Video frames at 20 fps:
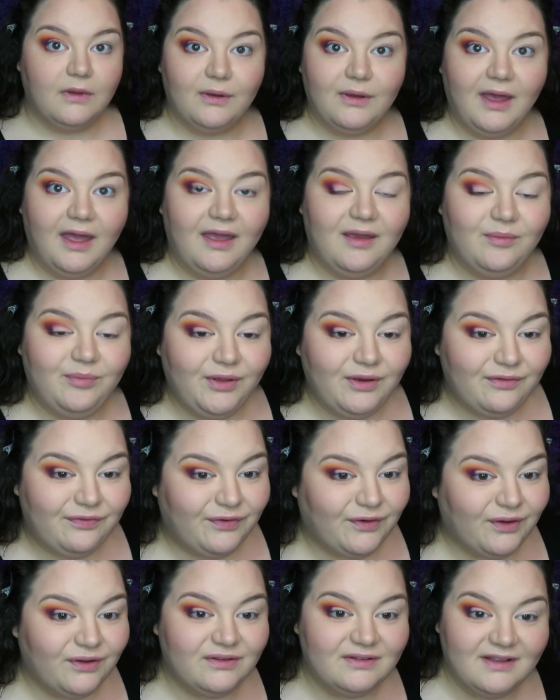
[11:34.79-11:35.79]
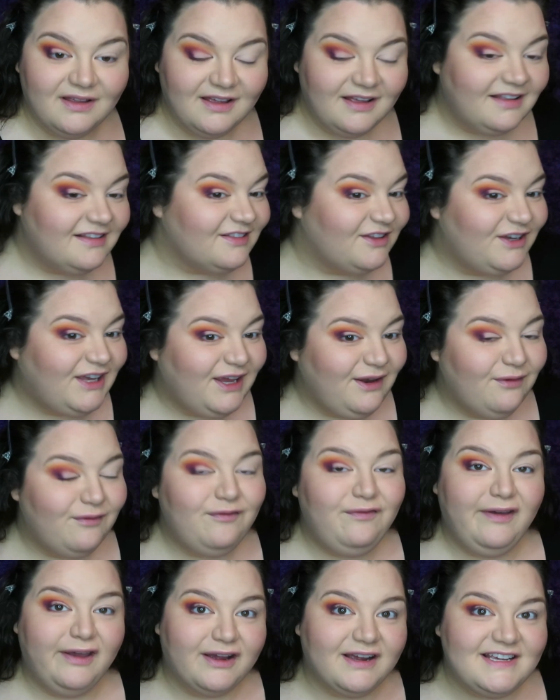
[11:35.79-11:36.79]
Okay, beautiful.
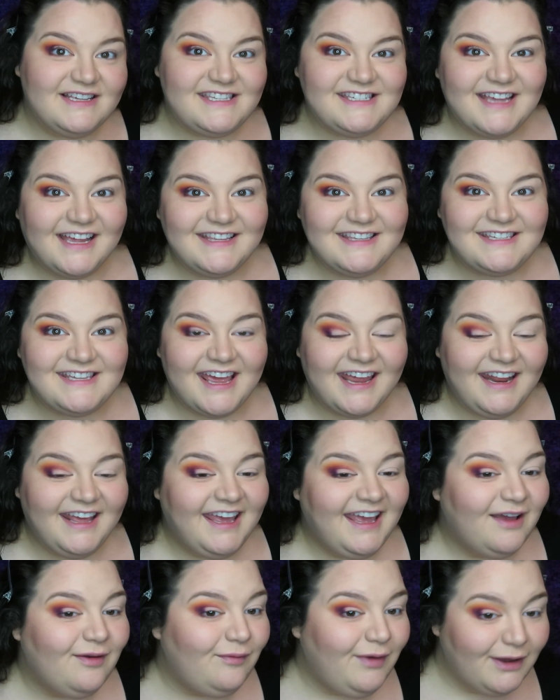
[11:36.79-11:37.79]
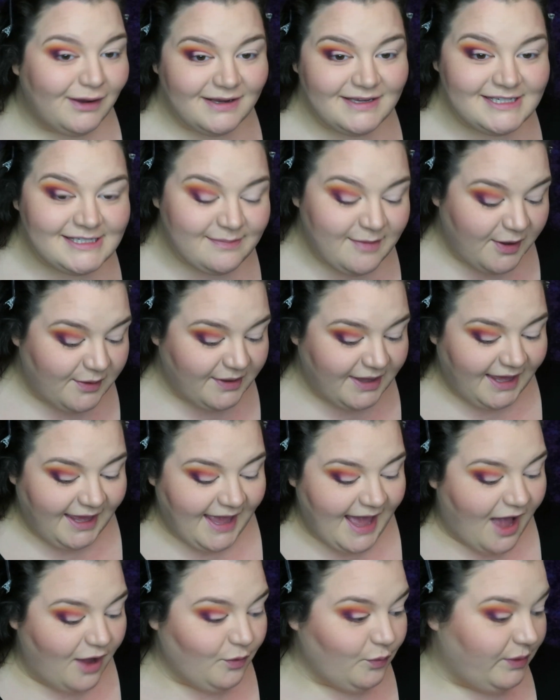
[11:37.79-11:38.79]
Looking very sunsetty, very
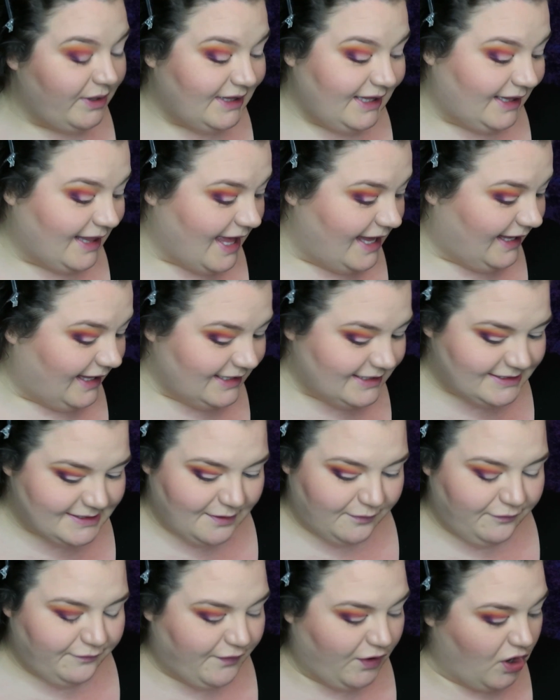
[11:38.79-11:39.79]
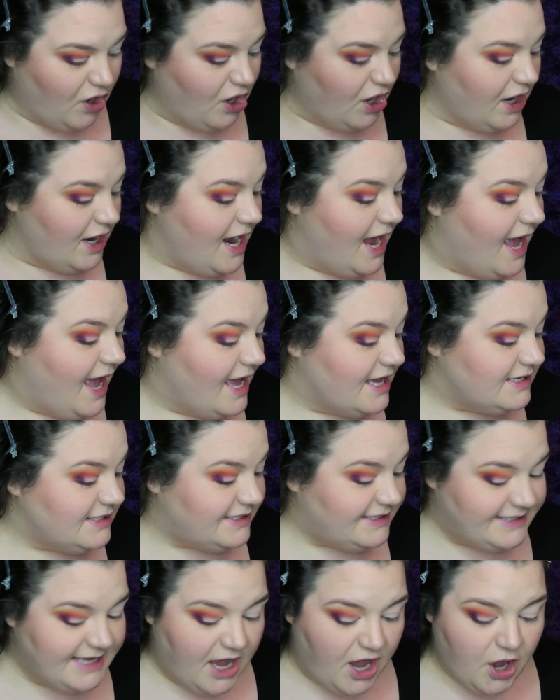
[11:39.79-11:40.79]
smoky. I really like it so far.
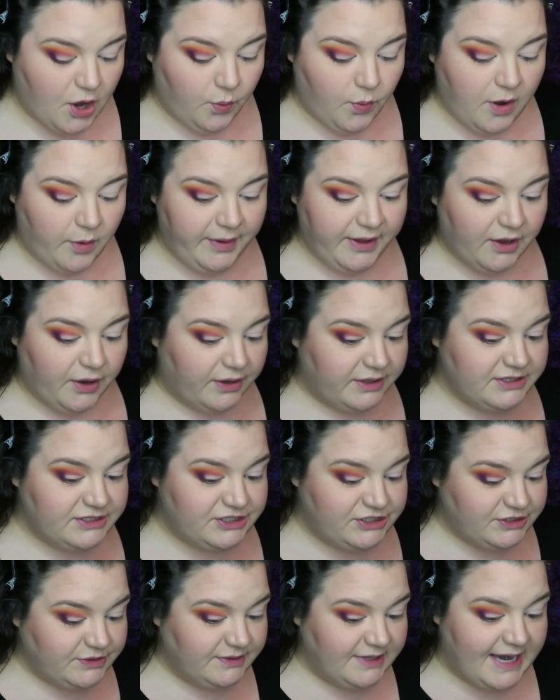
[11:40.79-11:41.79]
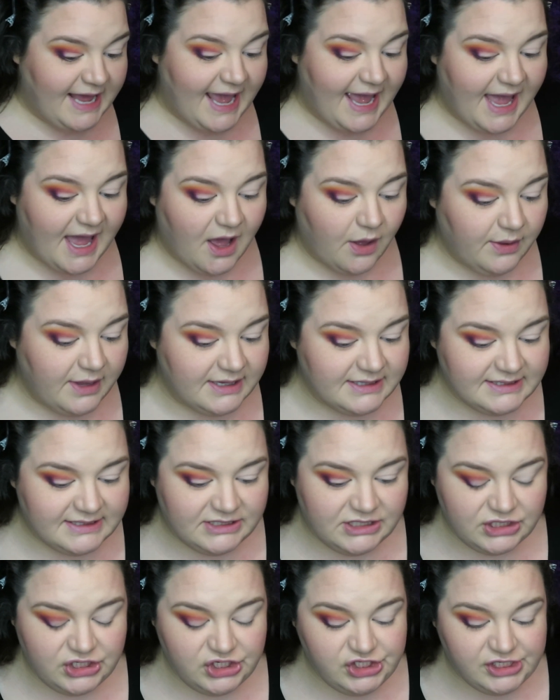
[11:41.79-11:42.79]
So what we are going to do now is
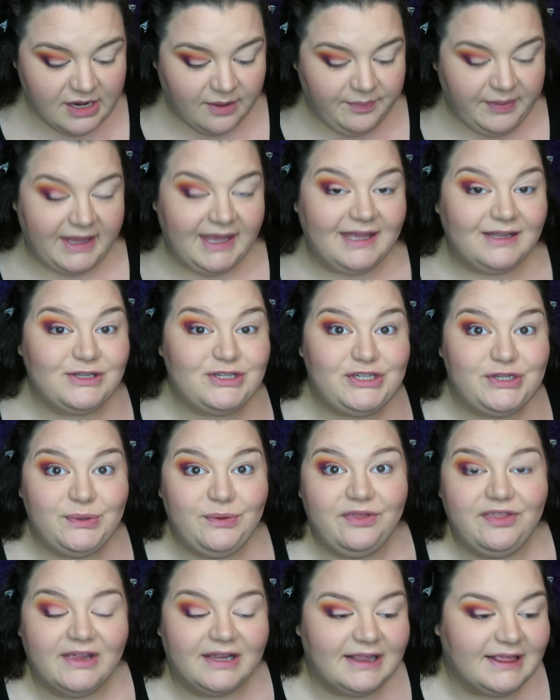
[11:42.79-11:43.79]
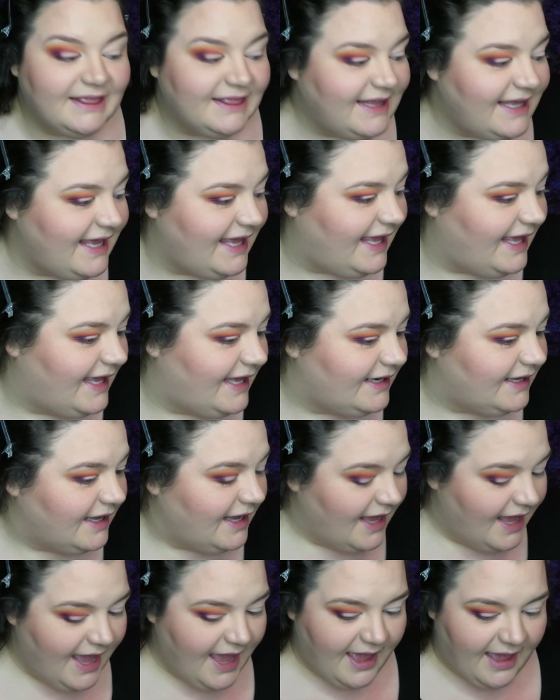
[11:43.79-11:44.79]
to jump into the lid.
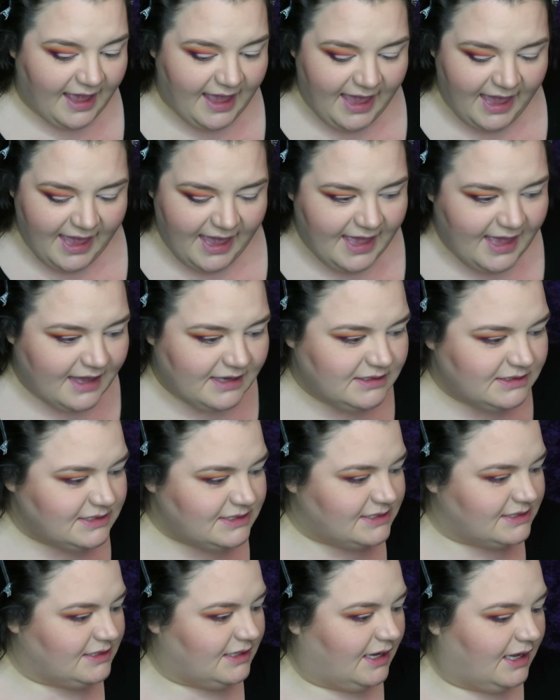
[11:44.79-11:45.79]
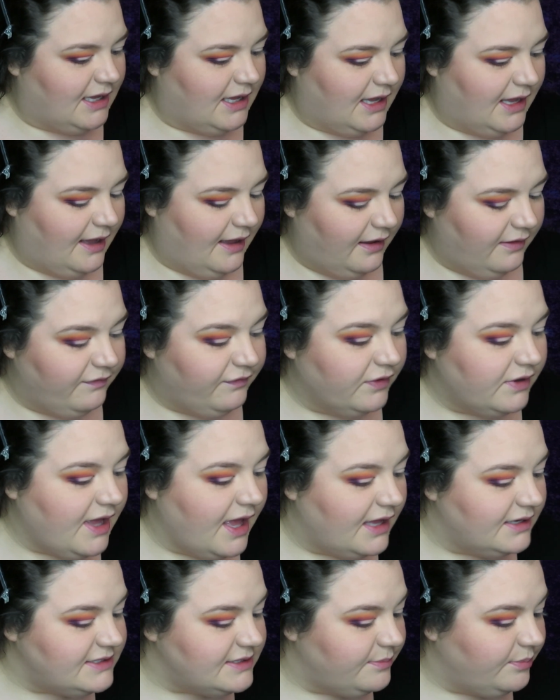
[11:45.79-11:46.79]
And I
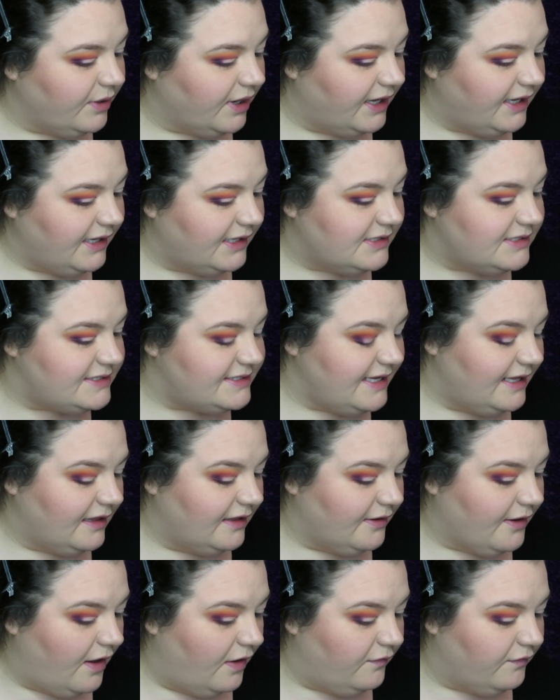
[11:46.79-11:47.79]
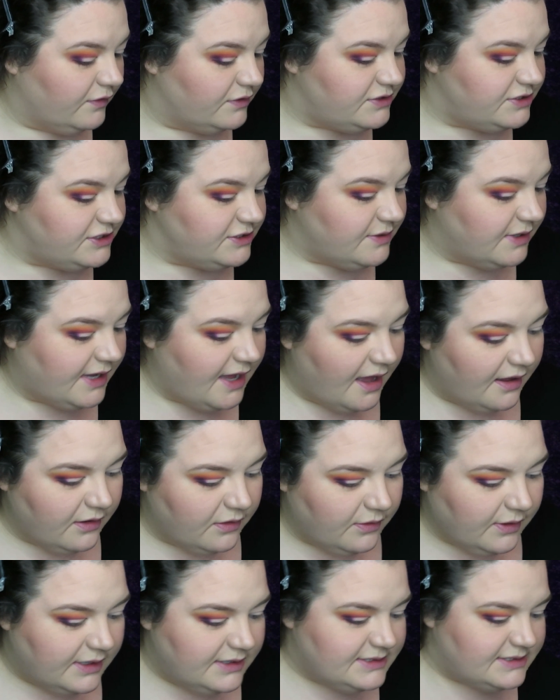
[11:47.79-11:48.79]
forgot to bring concealer over to do a cut
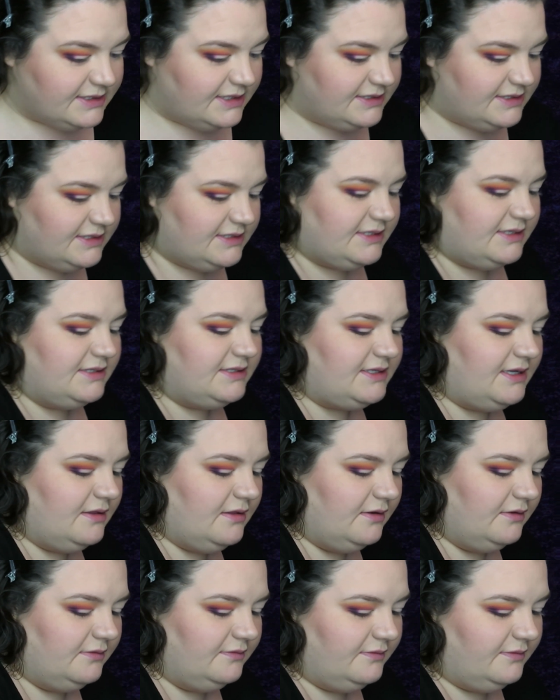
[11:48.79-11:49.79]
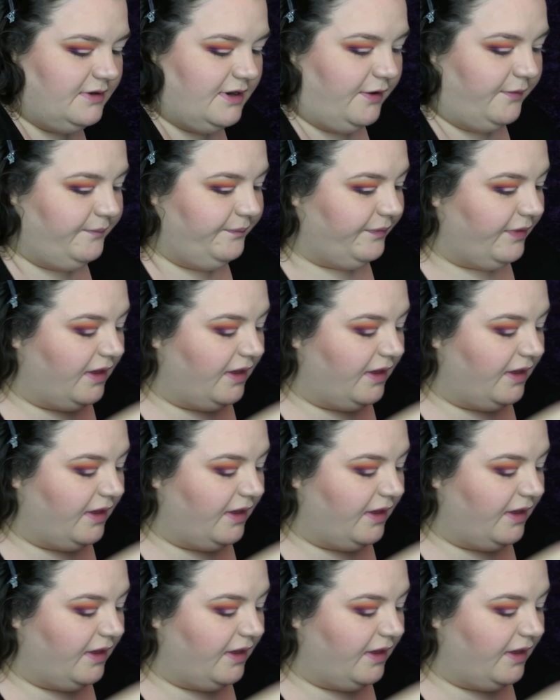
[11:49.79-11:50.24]
crease. Is this concealer? No.